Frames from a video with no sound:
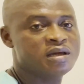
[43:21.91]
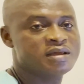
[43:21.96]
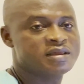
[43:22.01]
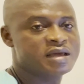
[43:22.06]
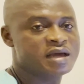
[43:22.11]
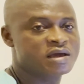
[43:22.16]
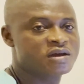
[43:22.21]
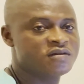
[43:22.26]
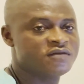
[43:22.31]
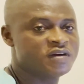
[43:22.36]

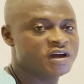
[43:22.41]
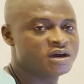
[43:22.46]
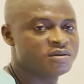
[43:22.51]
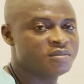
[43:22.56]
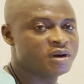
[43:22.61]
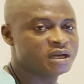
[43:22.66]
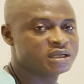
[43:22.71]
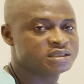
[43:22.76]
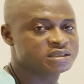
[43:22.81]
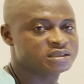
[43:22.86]
Thank you very
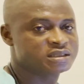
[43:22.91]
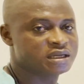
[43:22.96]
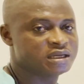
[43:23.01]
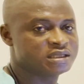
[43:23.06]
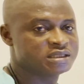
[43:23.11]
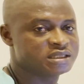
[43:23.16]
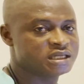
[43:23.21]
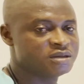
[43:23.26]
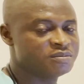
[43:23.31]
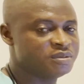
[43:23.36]
much and
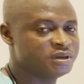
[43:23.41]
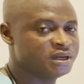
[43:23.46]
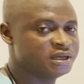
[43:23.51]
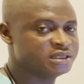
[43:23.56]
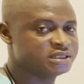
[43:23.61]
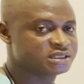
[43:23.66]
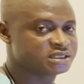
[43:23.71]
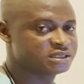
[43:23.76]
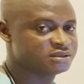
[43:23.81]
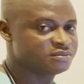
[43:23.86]
stay
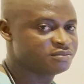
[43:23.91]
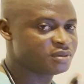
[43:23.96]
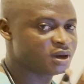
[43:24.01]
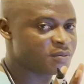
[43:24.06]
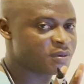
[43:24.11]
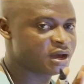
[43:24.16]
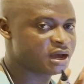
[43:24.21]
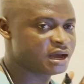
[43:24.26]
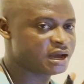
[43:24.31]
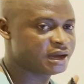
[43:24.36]
blessed. Bye
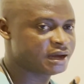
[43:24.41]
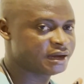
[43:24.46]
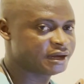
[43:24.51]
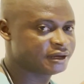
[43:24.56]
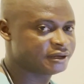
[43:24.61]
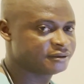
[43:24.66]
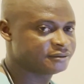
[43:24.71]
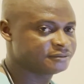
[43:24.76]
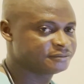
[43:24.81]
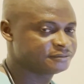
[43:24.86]
bye.